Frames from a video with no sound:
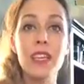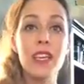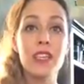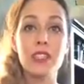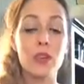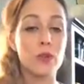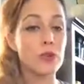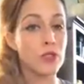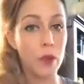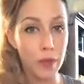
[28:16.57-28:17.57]
So
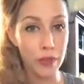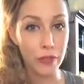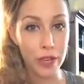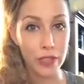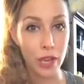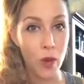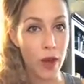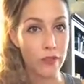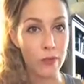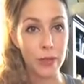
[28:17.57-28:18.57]
don't be afraid to go
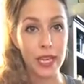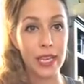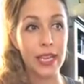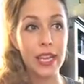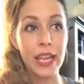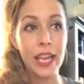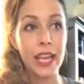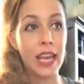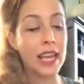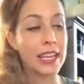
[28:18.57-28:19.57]
off the plan
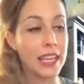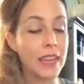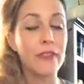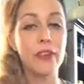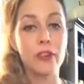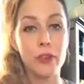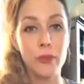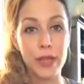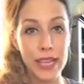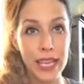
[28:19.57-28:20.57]
and give your group
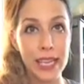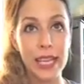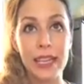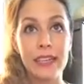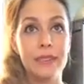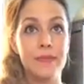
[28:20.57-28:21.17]
what they need.